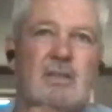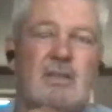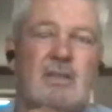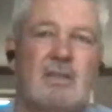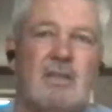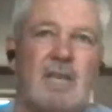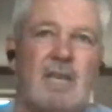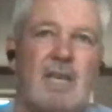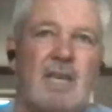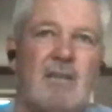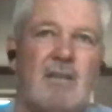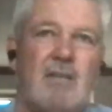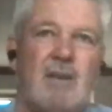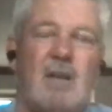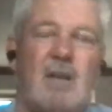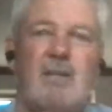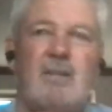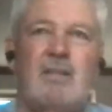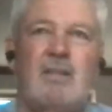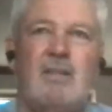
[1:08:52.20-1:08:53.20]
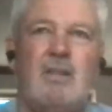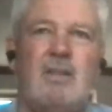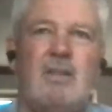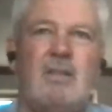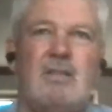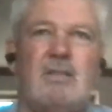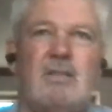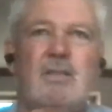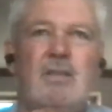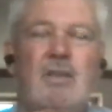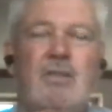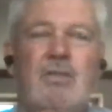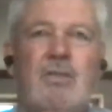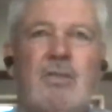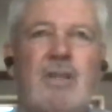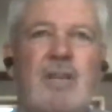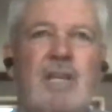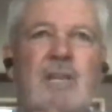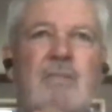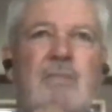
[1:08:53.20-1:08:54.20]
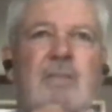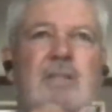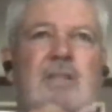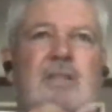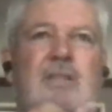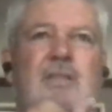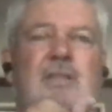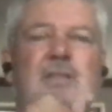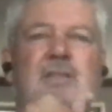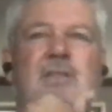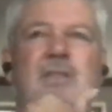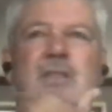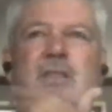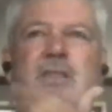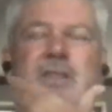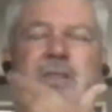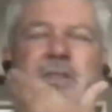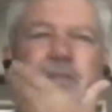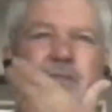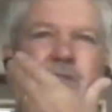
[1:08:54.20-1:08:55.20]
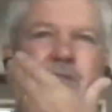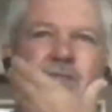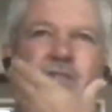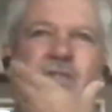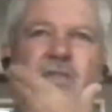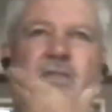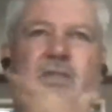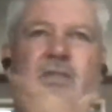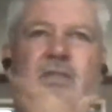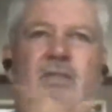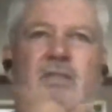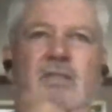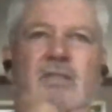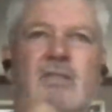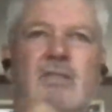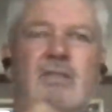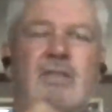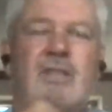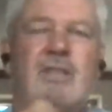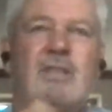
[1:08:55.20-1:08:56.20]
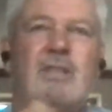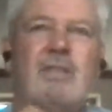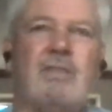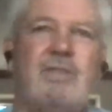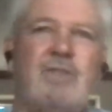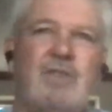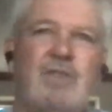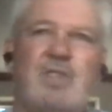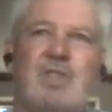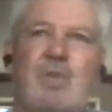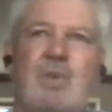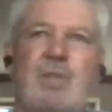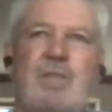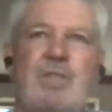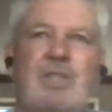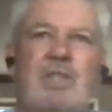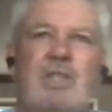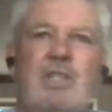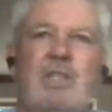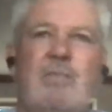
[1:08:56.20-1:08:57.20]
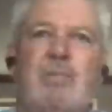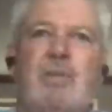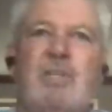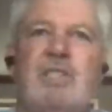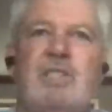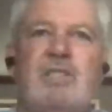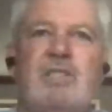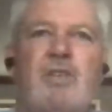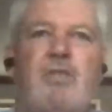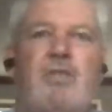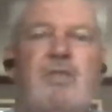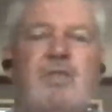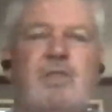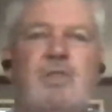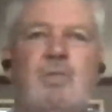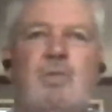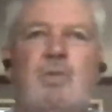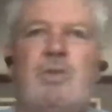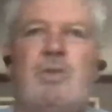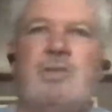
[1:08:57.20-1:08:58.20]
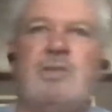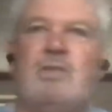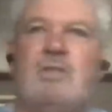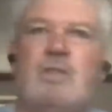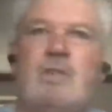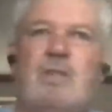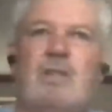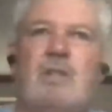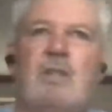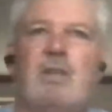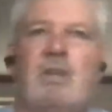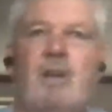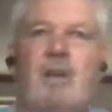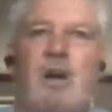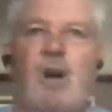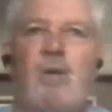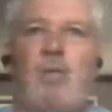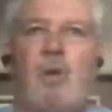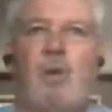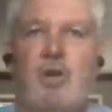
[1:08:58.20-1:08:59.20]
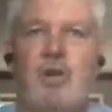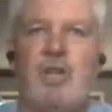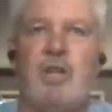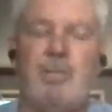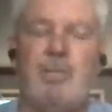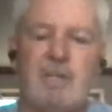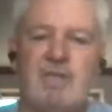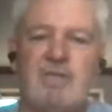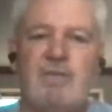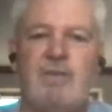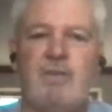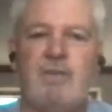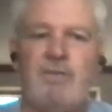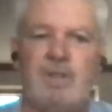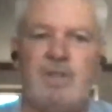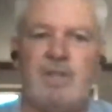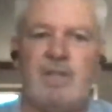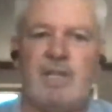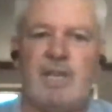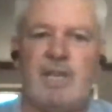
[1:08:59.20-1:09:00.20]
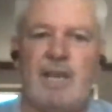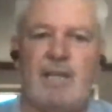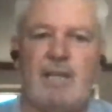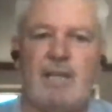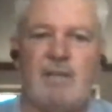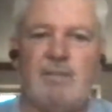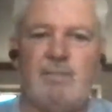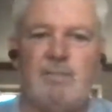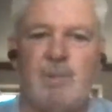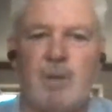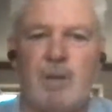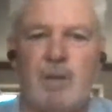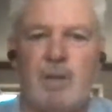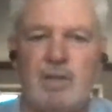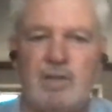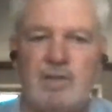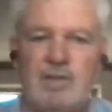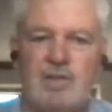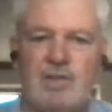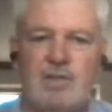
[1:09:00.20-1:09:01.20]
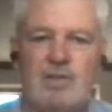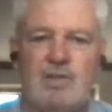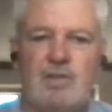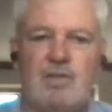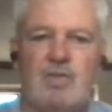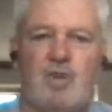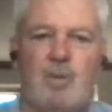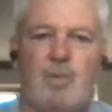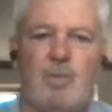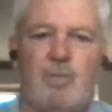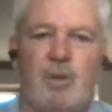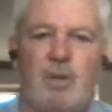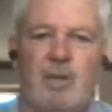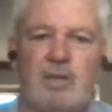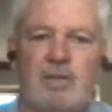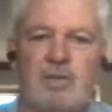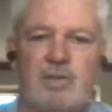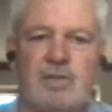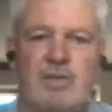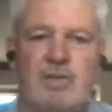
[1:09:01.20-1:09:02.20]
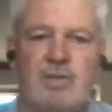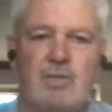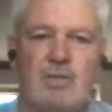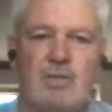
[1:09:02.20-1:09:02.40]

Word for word: Yeah, I, not, not really. I mean, The first the, the first question in the press conference was, oh, Warren, you must feel vindicated by the decision to drop Brian O'Driscoll.